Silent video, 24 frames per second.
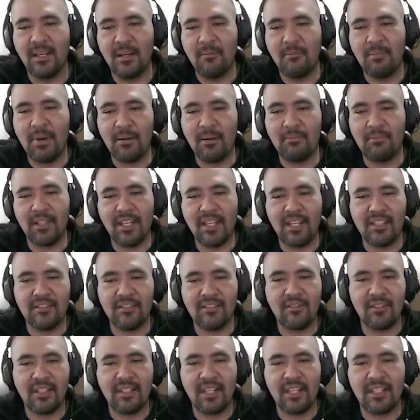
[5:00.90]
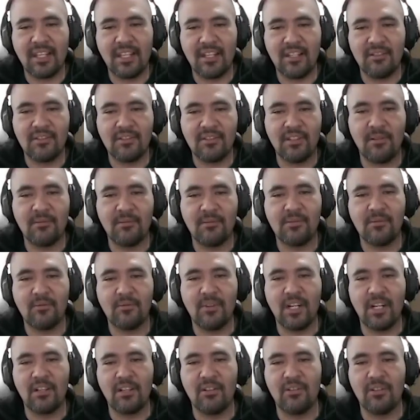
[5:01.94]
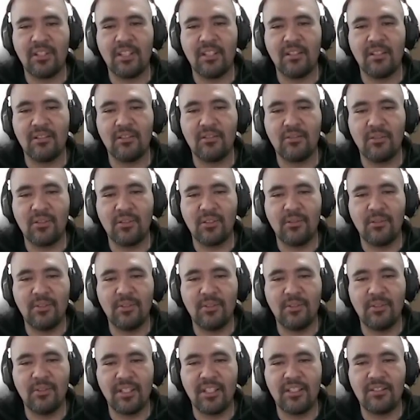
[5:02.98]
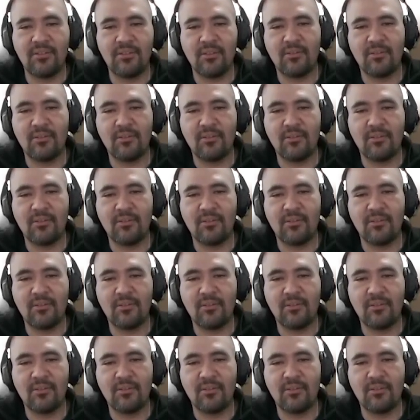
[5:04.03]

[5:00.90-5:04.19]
pipelines or that kind of stuff. We are looking to Kubernetes